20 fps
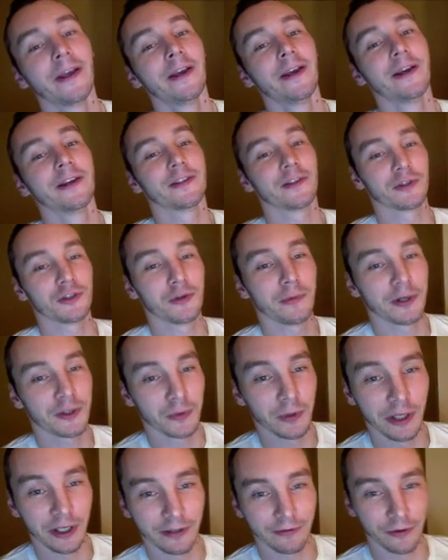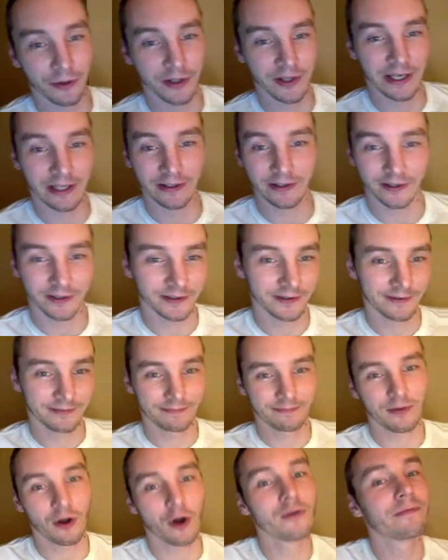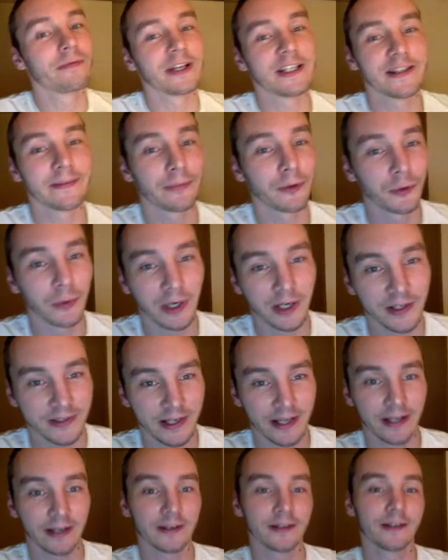So it's too much work for a thing that's hopefully simple to understand,